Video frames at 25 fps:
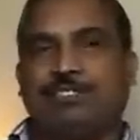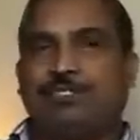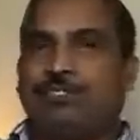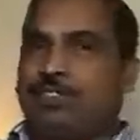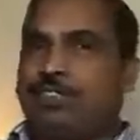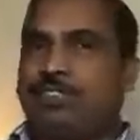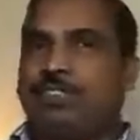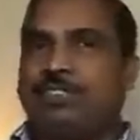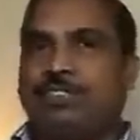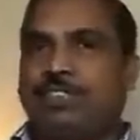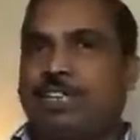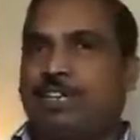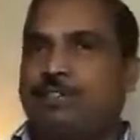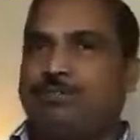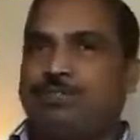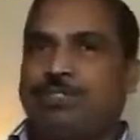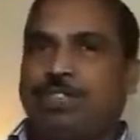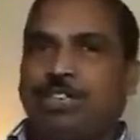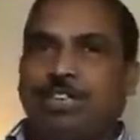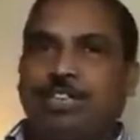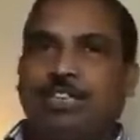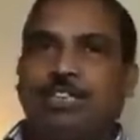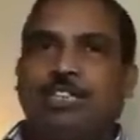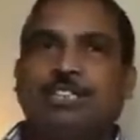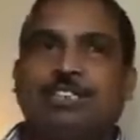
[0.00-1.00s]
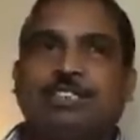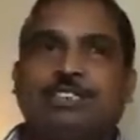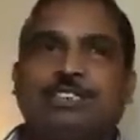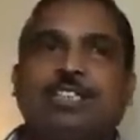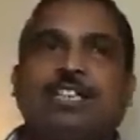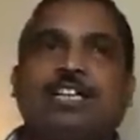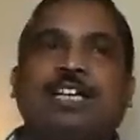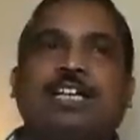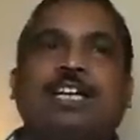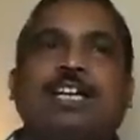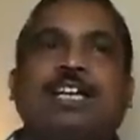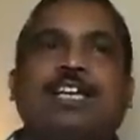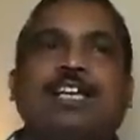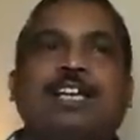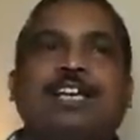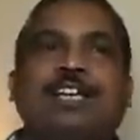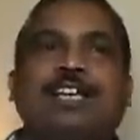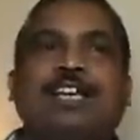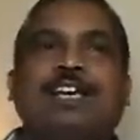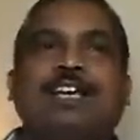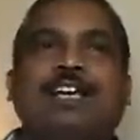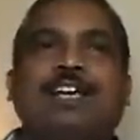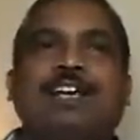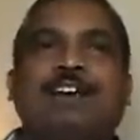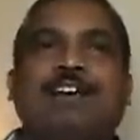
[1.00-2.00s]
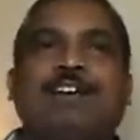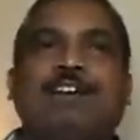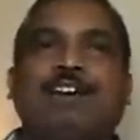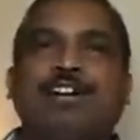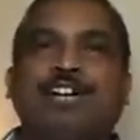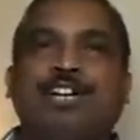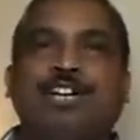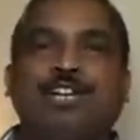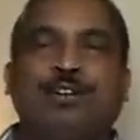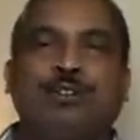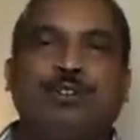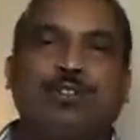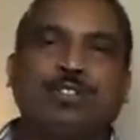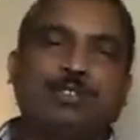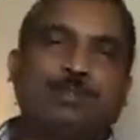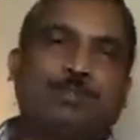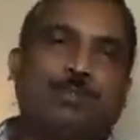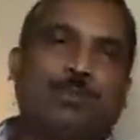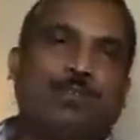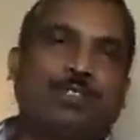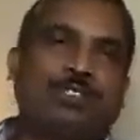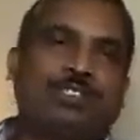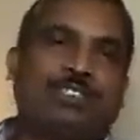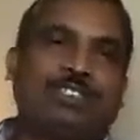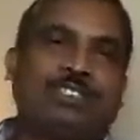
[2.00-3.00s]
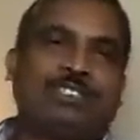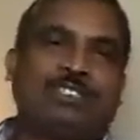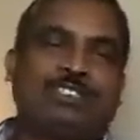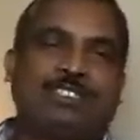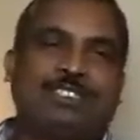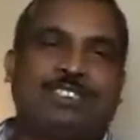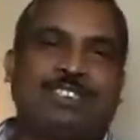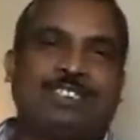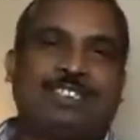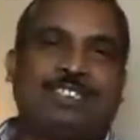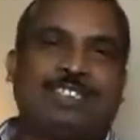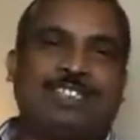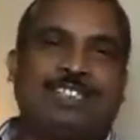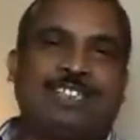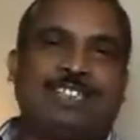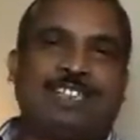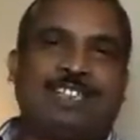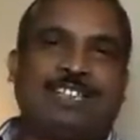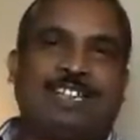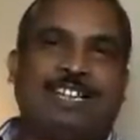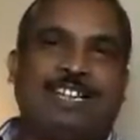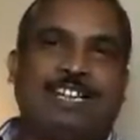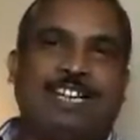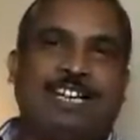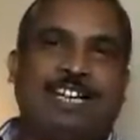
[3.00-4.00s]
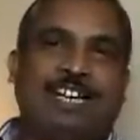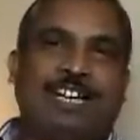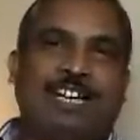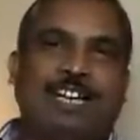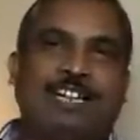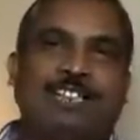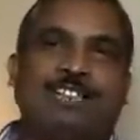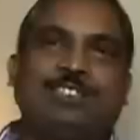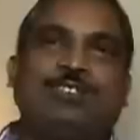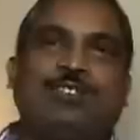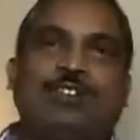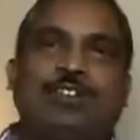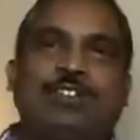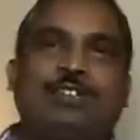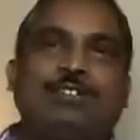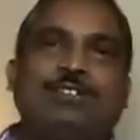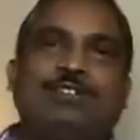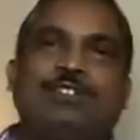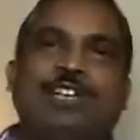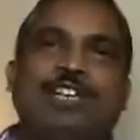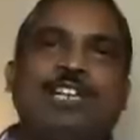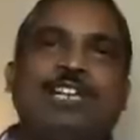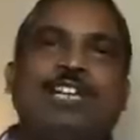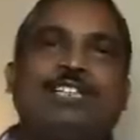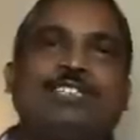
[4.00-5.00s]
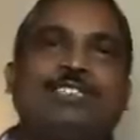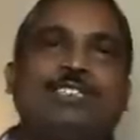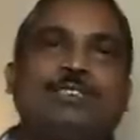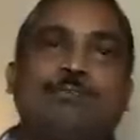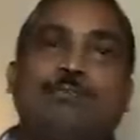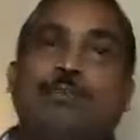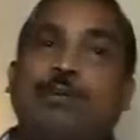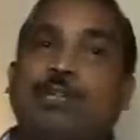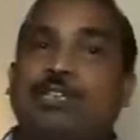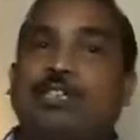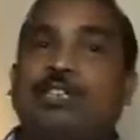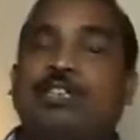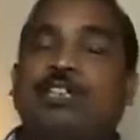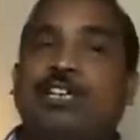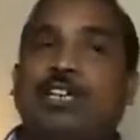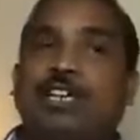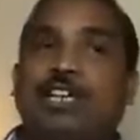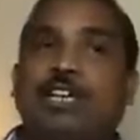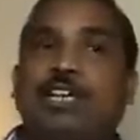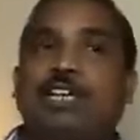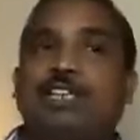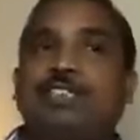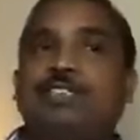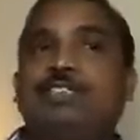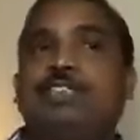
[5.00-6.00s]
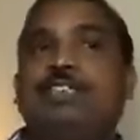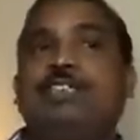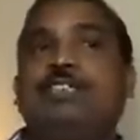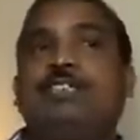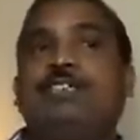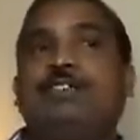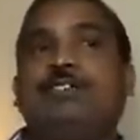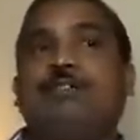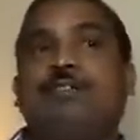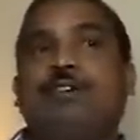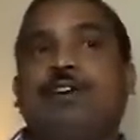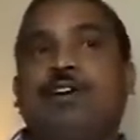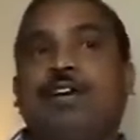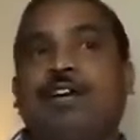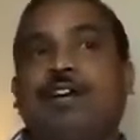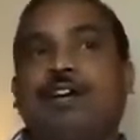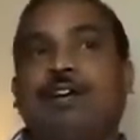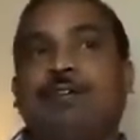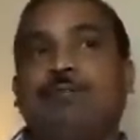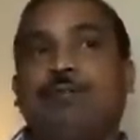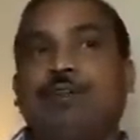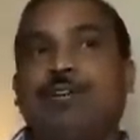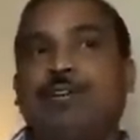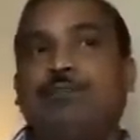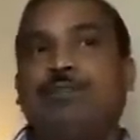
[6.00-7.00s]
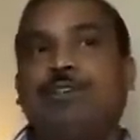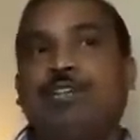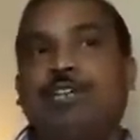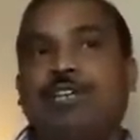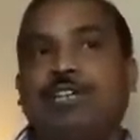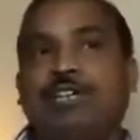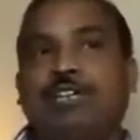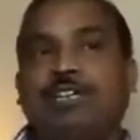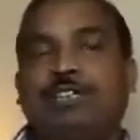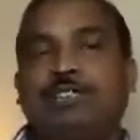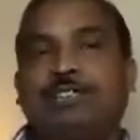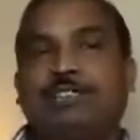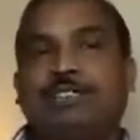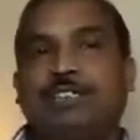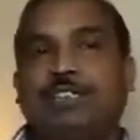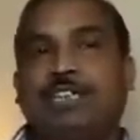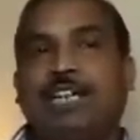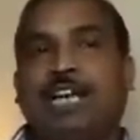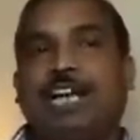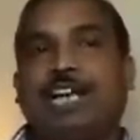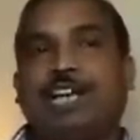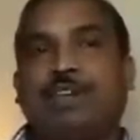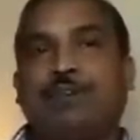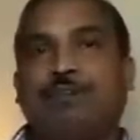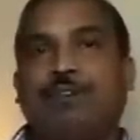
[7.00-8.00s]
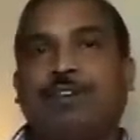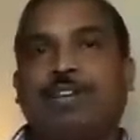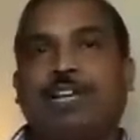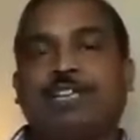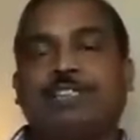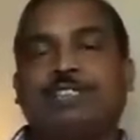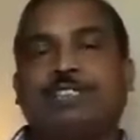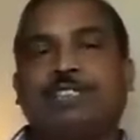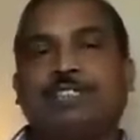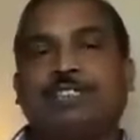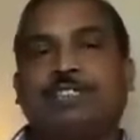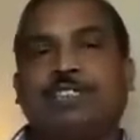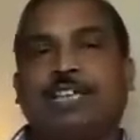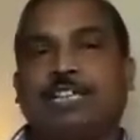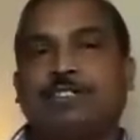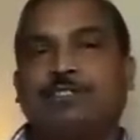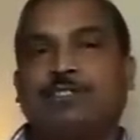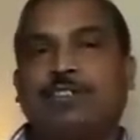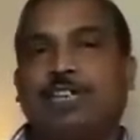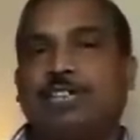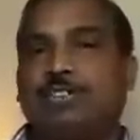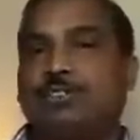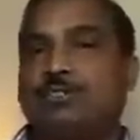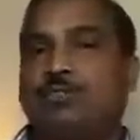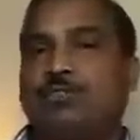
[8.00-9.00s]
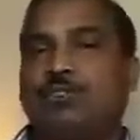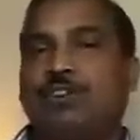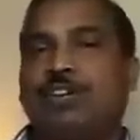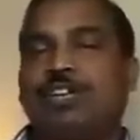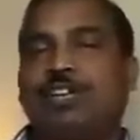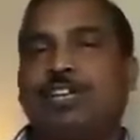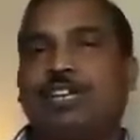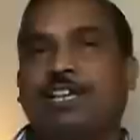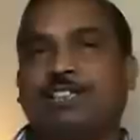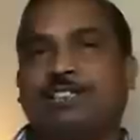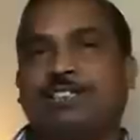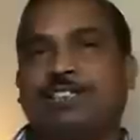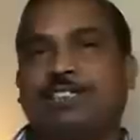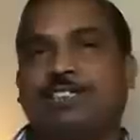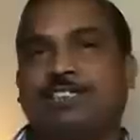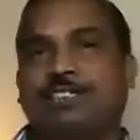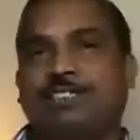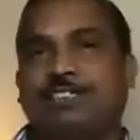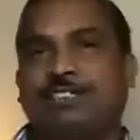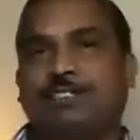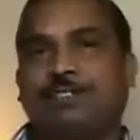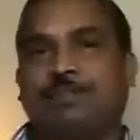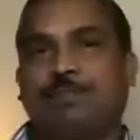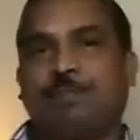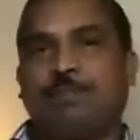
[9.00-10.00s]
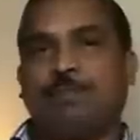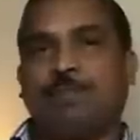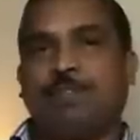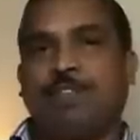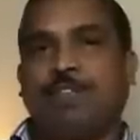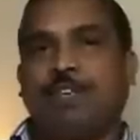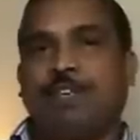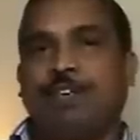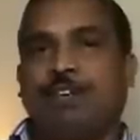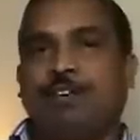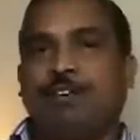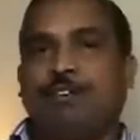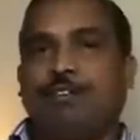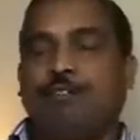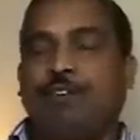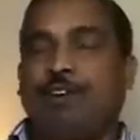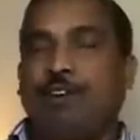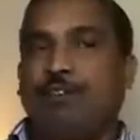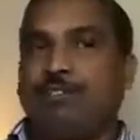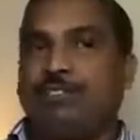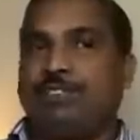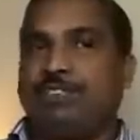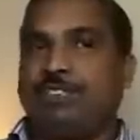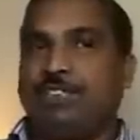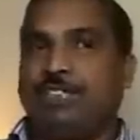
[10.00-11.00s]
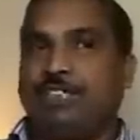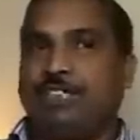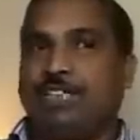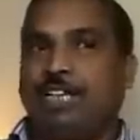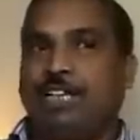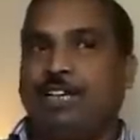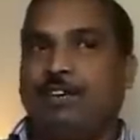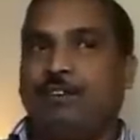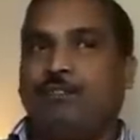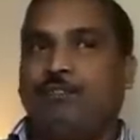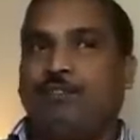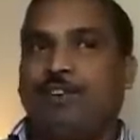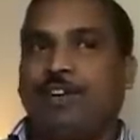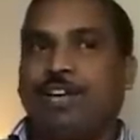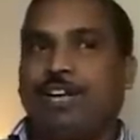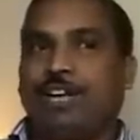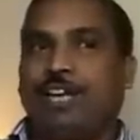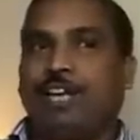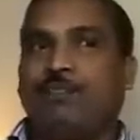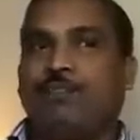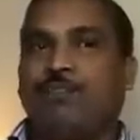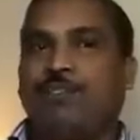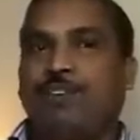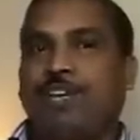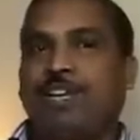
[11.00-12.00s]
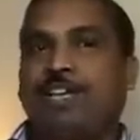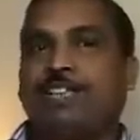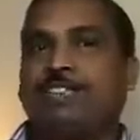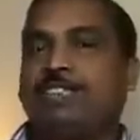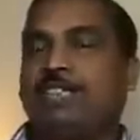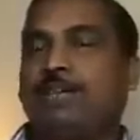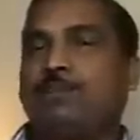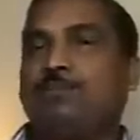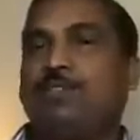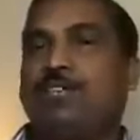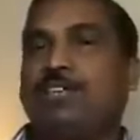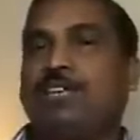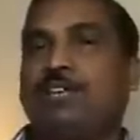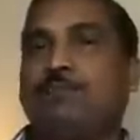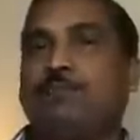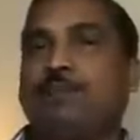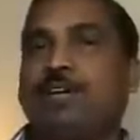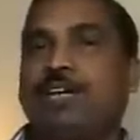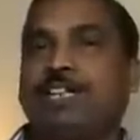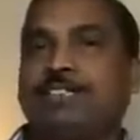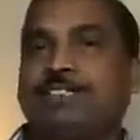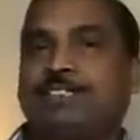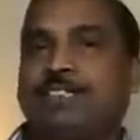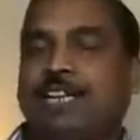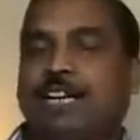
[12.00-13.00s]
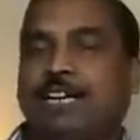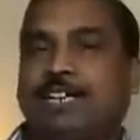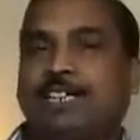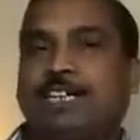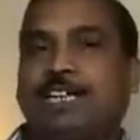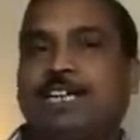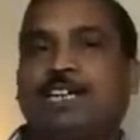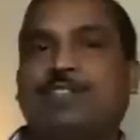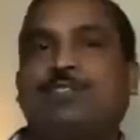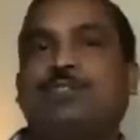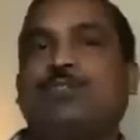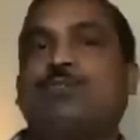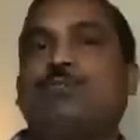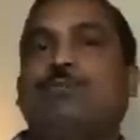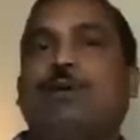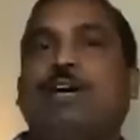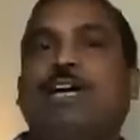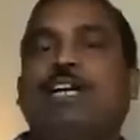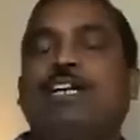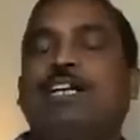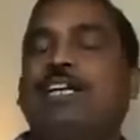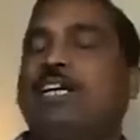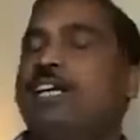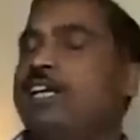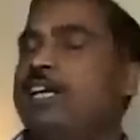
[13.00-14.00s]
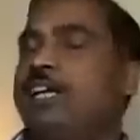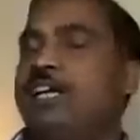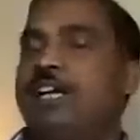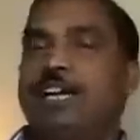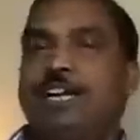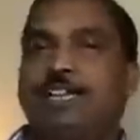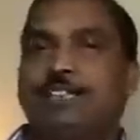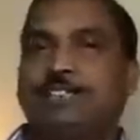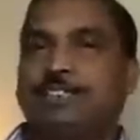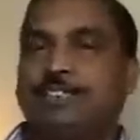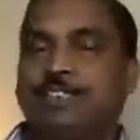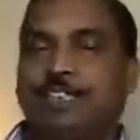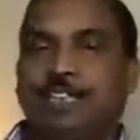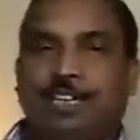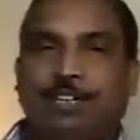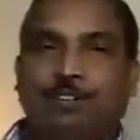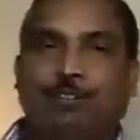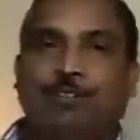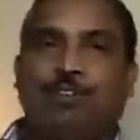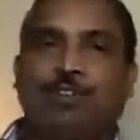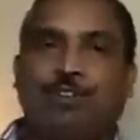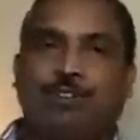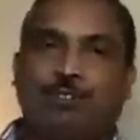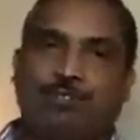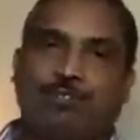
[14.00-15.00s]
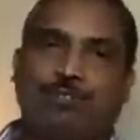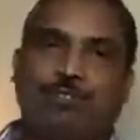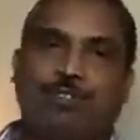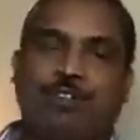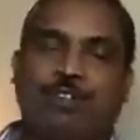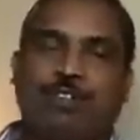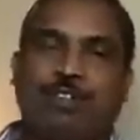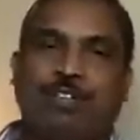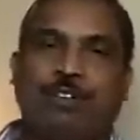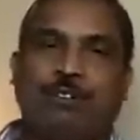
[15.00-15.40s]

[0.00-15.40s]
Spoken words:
So this is a continuous process. It is not very easy. But see, when we see acute cases as well as chronic cases, when you see the efficacy of the remedy selected through mind, it is really wonderful.